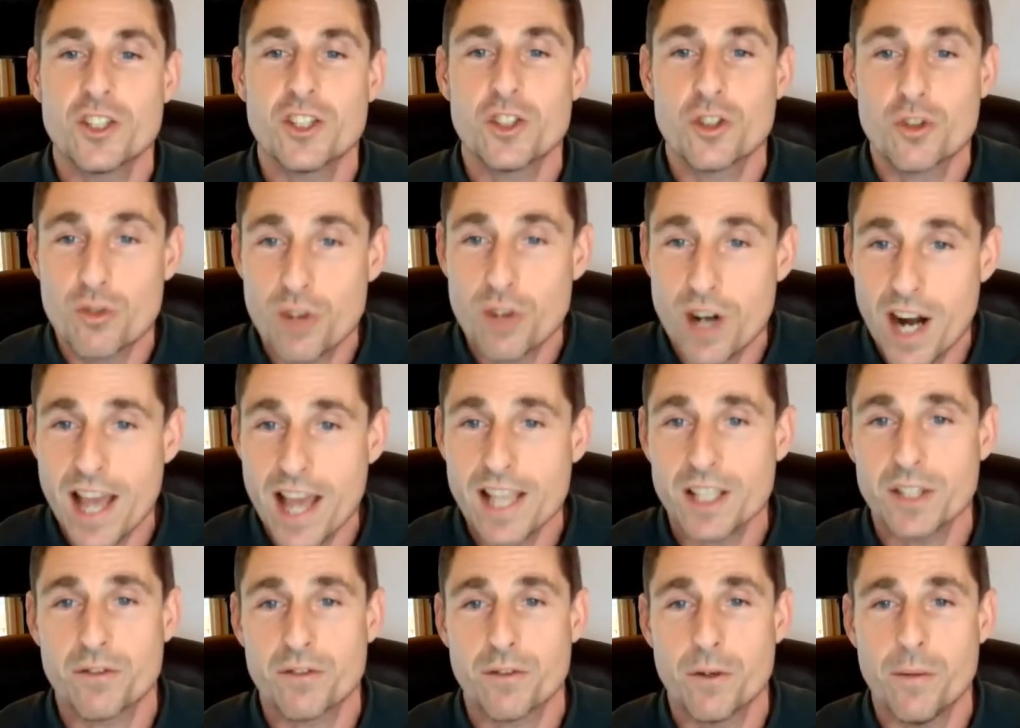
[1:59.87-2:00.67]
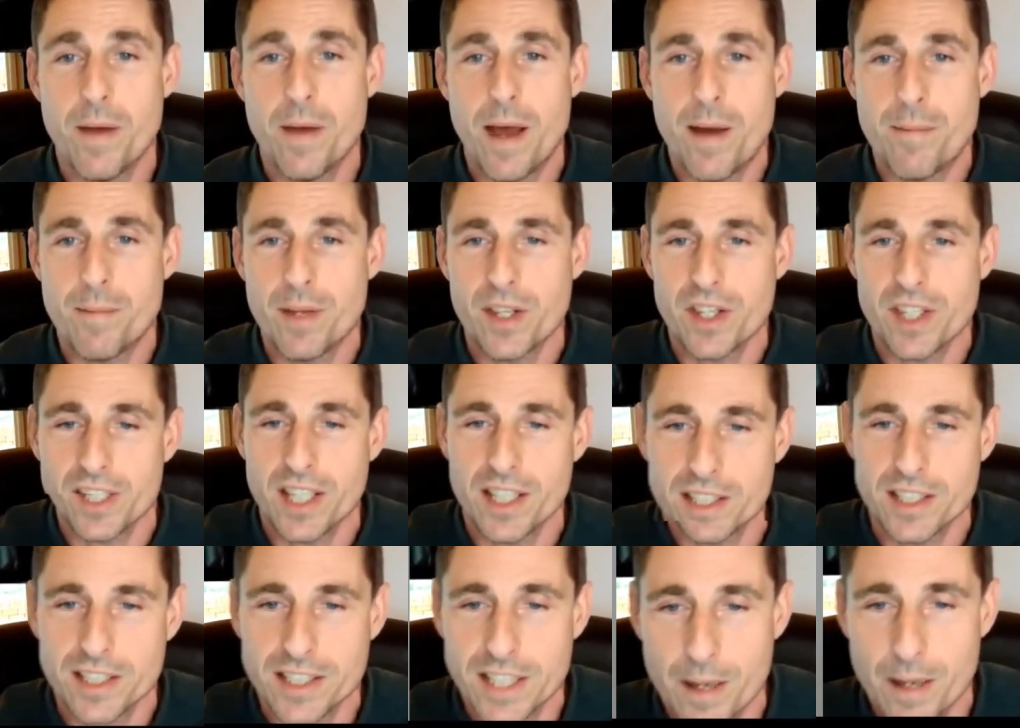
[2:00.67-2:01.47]
stress from Emma.
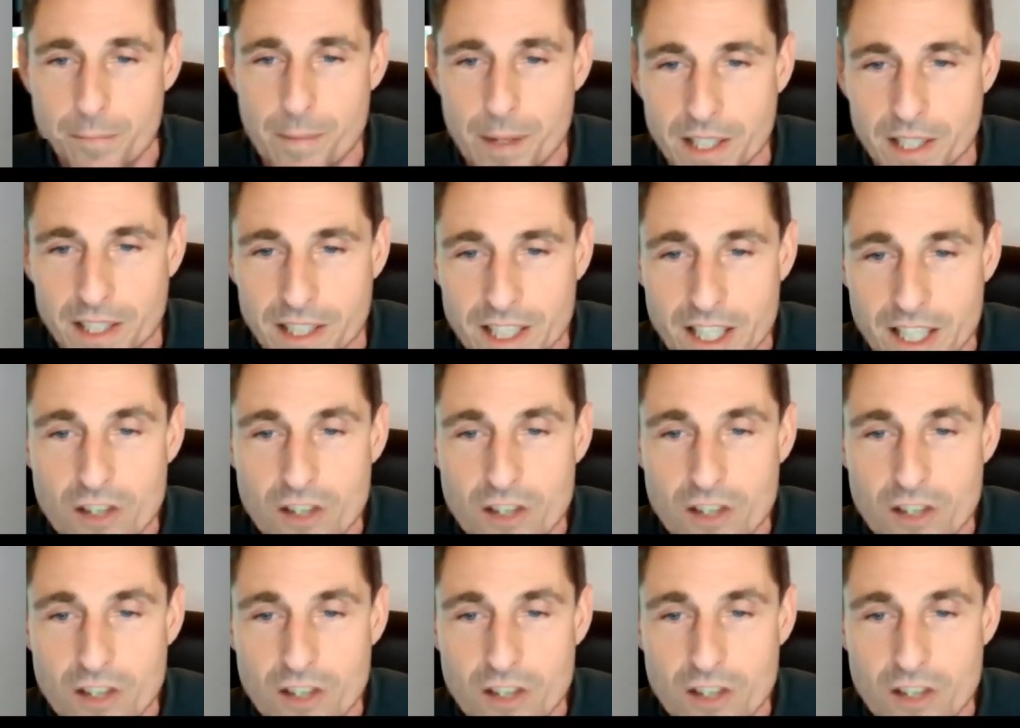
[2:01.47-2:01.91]
Thanks, Emma.